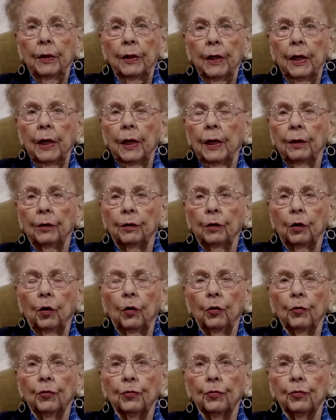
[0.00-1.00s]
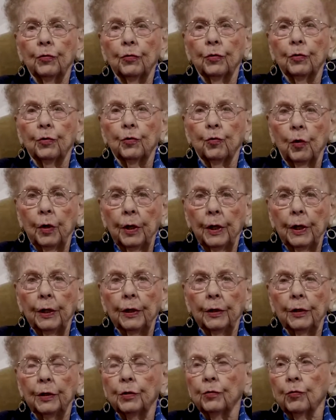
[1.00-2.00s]
they hadn't gone through the
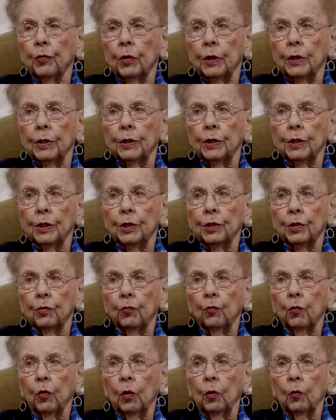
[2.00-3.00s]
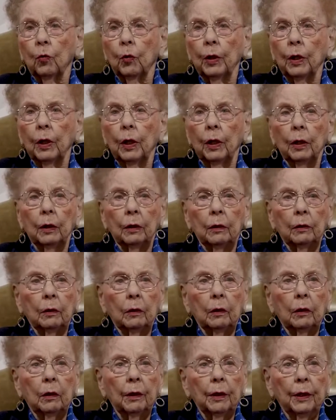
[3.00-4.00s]
training, the transition where we got
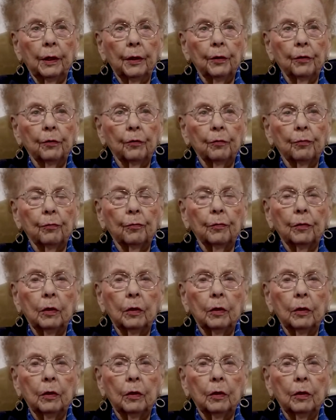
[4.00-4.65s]
another